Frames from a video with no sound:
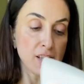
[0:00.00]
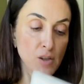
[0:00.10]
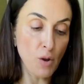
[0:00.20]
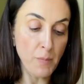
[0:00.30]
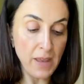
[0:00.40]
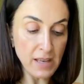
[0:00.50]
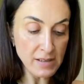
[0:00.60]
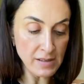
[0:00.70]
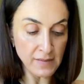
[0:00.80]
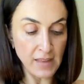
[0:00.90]
so
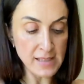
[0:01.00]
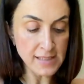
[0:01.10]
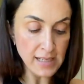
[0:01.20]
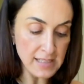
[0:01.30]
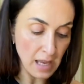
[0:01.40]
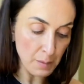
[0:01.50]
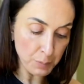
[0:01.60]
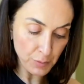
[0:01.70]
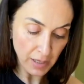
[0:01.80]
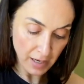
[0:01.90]
that's it. I
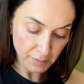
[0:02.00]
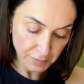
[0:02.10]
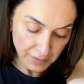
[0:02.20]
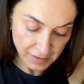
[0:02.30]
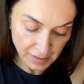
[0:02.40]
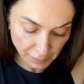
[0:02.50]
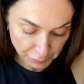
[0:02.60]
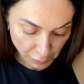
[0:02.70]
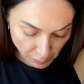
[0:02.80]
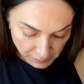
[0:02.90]
put everything
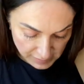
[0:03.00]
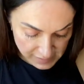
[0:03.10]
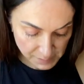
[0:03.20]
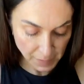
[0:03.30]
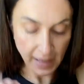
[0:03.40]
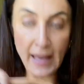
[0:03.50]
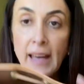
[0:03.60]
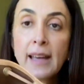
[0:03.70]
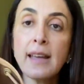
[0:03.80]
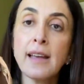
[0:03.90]
from this bag